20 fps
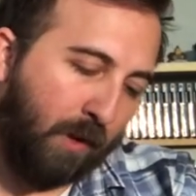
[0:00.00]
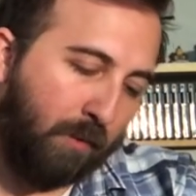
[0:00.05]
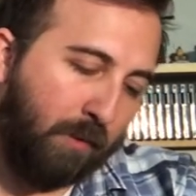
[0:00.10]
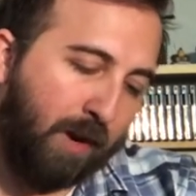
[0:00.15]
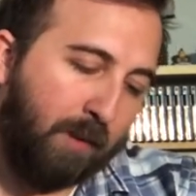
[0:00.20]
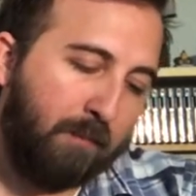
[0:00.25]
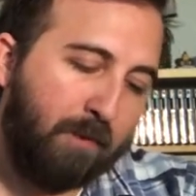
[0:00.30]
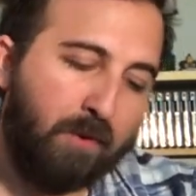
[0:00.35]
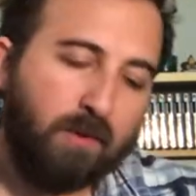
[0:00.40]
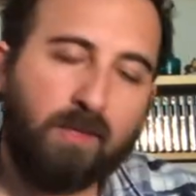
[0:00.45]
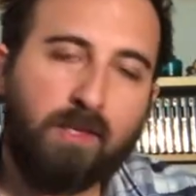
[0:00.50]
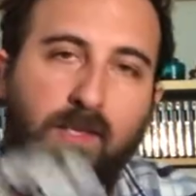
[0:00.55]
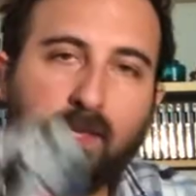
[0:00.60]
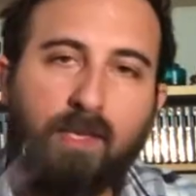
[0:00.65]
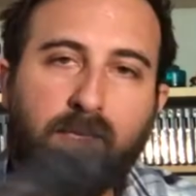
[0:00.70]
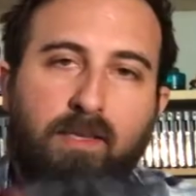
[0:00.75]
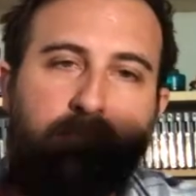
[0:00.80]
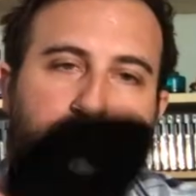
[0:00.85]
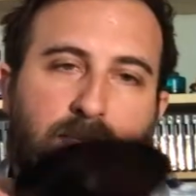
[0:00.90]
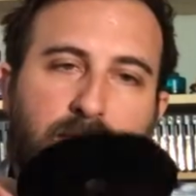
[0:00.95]
Rainbow
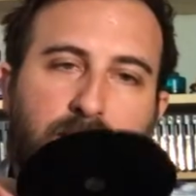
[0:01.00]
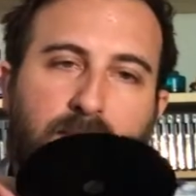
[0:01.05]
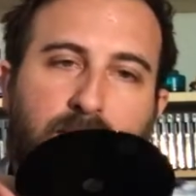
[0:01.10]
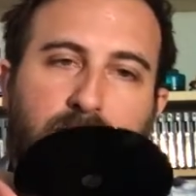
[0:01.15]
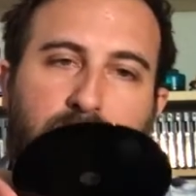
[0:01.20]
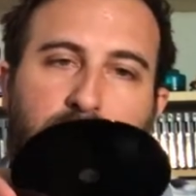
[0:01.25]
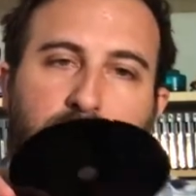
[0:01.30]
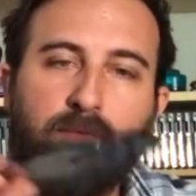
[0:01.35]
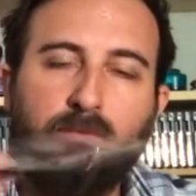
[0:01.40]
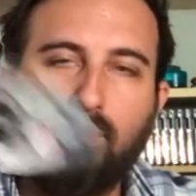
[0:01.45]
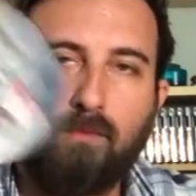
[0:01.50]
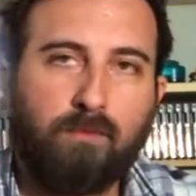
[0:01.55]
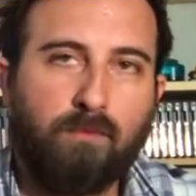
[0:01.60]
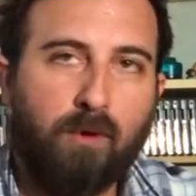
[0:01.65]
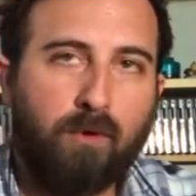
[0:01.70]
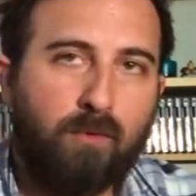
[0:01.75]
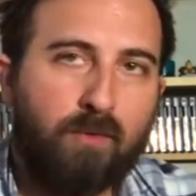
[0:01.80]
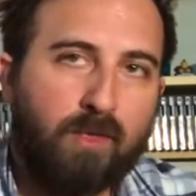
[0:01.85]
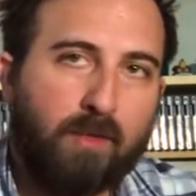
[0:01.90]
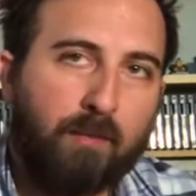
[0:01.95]
Six
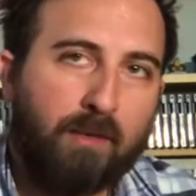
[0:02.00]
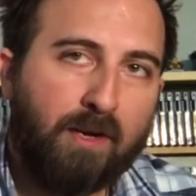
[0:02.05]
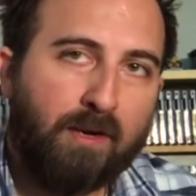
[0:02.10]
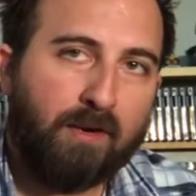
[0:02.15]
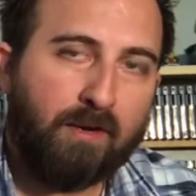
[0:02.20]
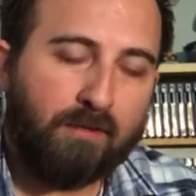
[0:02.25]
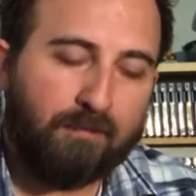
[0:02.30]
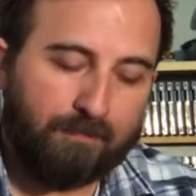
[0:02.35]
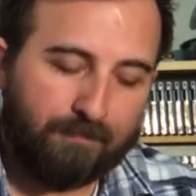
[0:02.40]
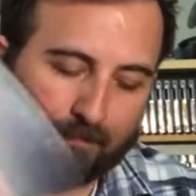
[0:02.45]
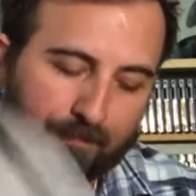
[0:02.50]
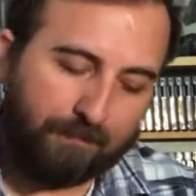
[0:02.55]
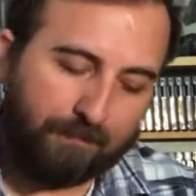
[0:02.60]
Rogue Spear,